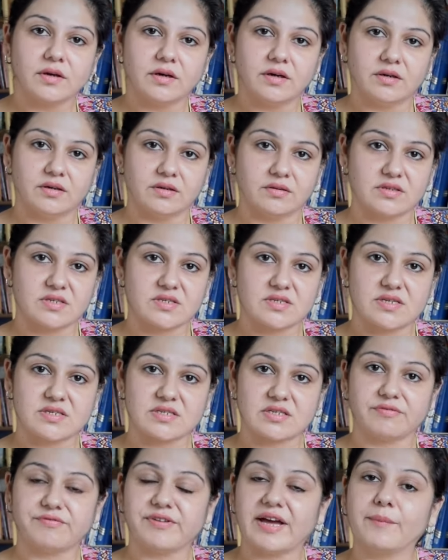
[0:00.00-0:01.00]
This
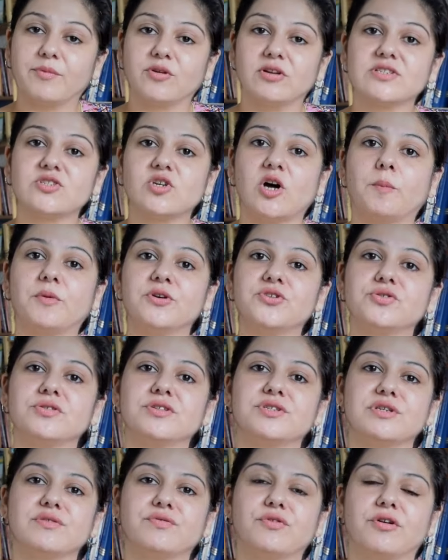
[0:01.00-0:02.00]
is a fabulous
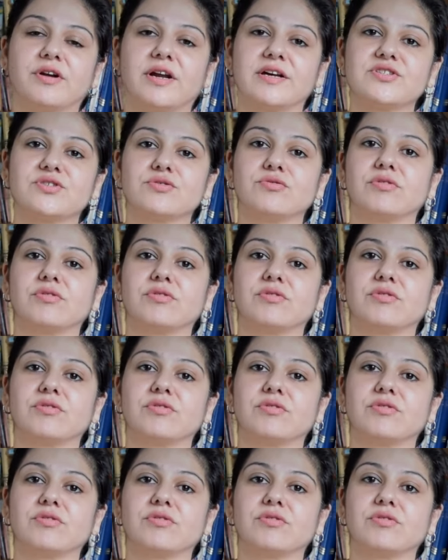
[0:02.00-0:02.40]
opportunity for us